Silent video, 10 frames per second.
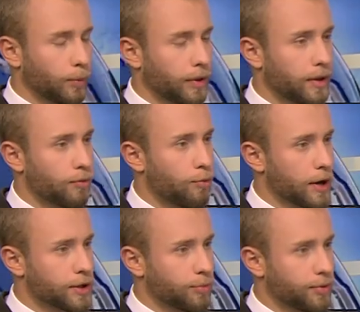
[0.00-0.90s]
with the
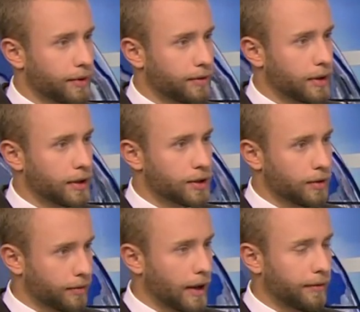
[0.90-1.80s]
Russian privilege
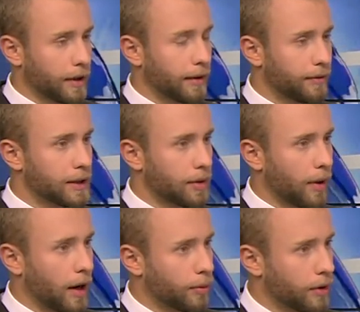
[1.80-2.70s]
of having a veto
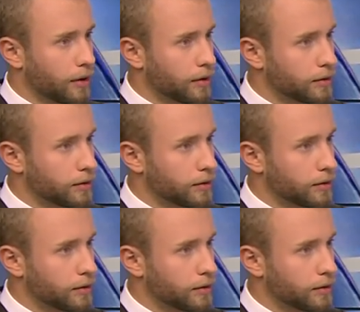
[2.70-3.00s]
power?